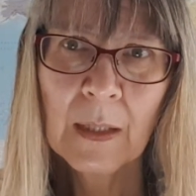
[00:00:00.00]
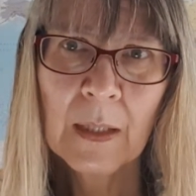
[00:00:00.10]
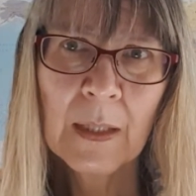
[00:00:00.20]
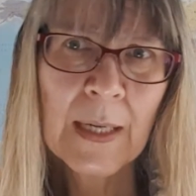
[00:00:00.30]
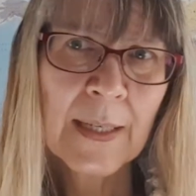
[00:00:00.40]

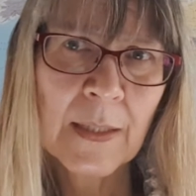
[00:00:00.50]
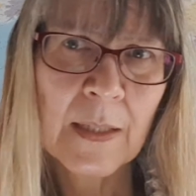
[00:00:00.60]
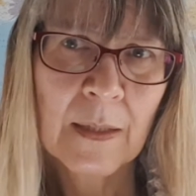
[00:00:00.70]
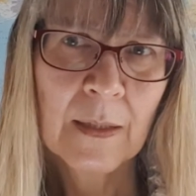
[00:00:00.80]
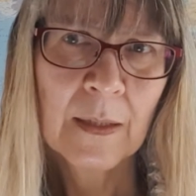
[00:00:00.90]
yet
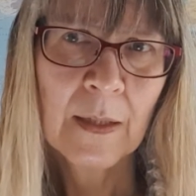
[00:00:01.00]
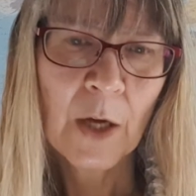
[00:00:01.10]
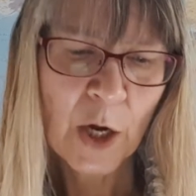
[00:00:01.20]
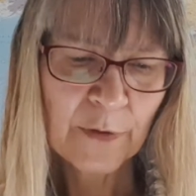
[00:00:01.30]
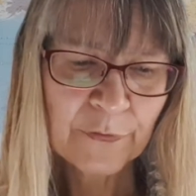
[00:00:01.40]

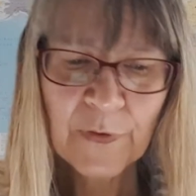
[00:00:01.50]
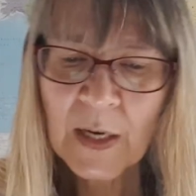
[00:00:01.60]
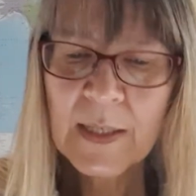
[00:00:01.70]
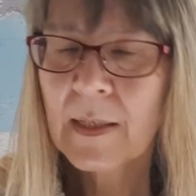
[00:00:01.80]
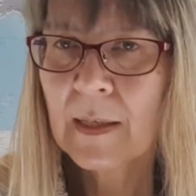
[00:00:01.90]
her
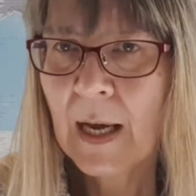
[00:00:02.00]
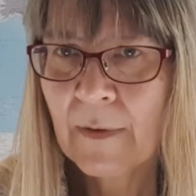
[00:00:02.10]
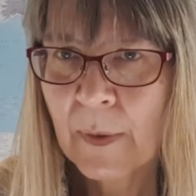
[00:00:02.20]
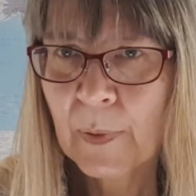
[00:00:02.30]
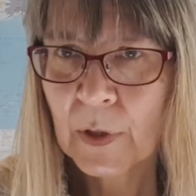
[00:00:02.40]
first
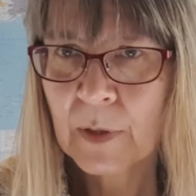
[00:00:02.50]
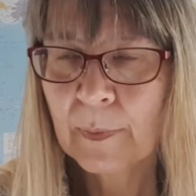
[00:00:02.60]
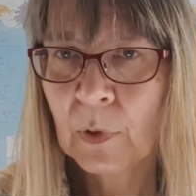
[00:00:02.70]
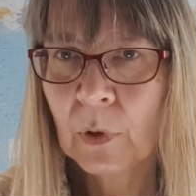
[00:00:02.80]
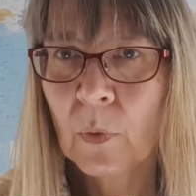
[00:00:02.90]
Harry Potter
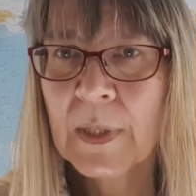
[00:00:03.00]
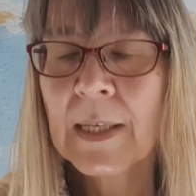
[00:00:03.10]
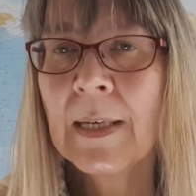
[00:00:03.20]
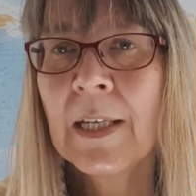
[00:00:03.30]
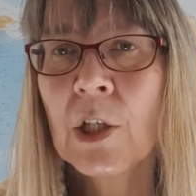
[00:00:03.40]
book was
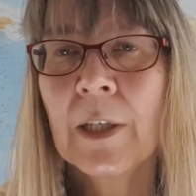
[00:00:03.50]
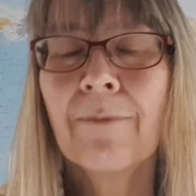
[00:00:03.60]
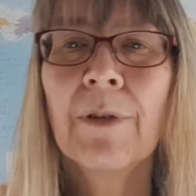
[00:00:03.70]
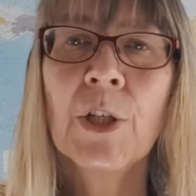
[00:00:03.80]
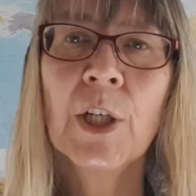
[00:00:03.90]
initially
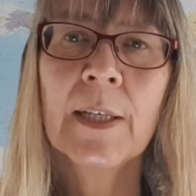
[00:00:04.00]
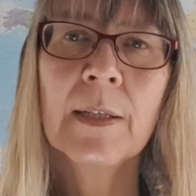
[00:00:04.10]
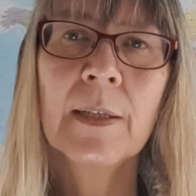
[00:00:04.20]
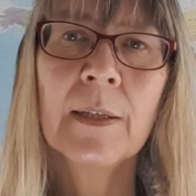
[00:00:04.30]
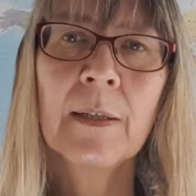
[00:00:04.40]

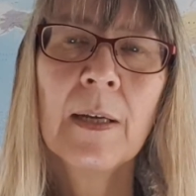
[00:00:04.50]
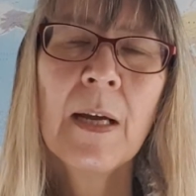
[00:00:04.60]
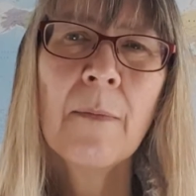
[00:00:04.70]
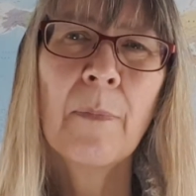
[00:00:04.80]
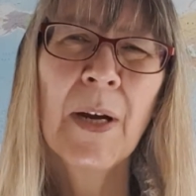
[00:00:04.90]
rejected
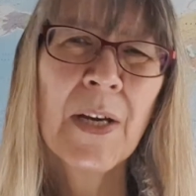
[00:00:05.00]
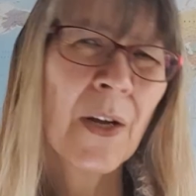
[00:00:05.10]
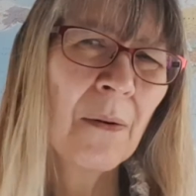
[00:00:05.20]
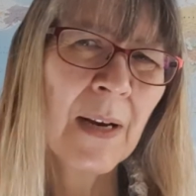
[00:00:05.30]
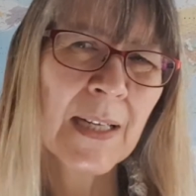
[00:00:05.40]
by
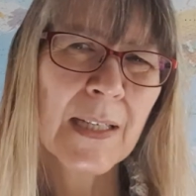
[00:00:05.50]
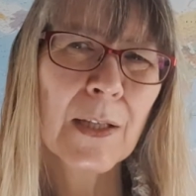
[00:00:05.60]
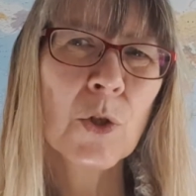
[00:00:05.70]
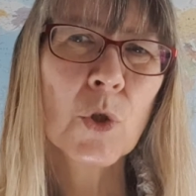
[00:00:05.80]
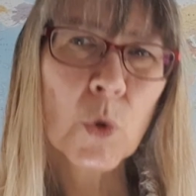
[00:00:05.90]
no less
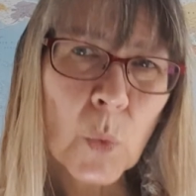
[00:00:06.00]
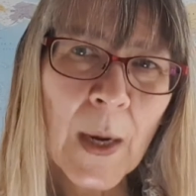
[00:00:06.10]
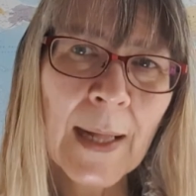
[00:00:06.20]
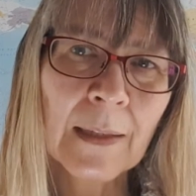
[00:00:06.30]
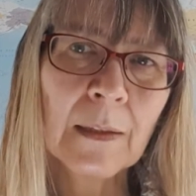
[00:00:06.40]
than
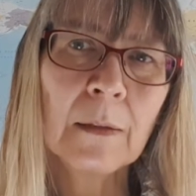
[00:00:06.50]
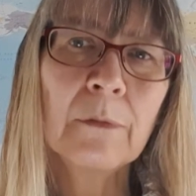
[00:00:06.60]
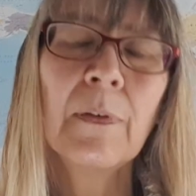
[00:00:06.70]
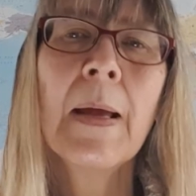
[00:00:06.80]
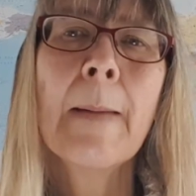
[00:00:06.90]

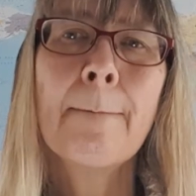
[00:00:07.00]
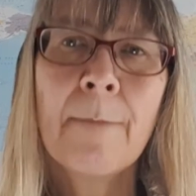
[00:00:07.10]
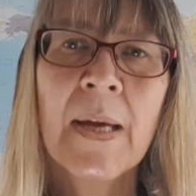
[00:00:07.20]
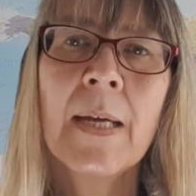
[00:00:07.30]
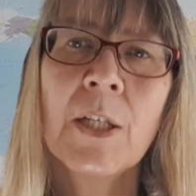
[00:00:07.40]
12
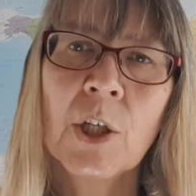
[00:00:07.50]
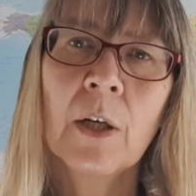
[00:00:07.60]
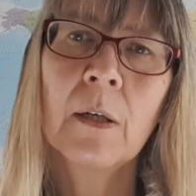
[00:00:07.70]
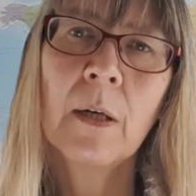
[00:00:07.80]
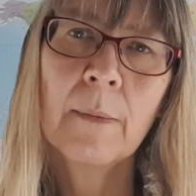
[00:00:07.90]

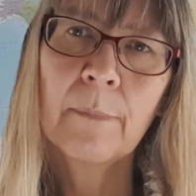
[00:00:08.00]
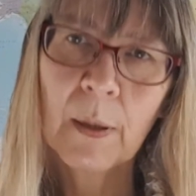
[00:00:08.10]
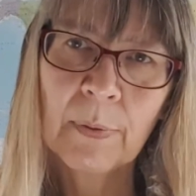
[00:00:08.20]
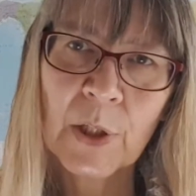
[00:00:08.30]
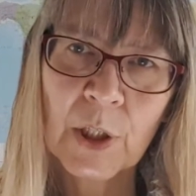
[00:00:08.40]
major
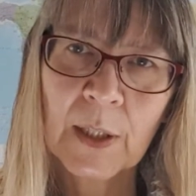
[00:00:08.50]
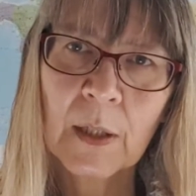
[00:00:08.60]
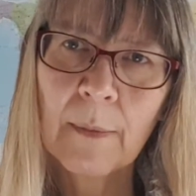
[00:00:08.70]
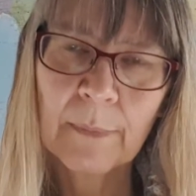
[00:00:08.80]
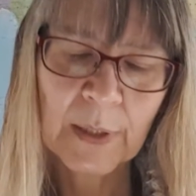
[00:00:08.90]
publishing
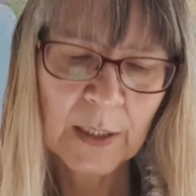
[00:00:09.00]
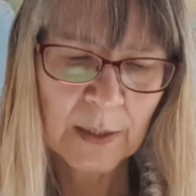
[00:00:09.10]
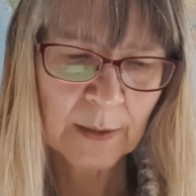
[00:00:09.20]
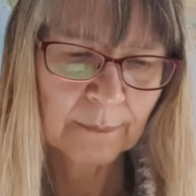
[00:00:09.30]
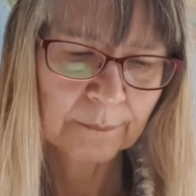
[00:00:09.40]
companies.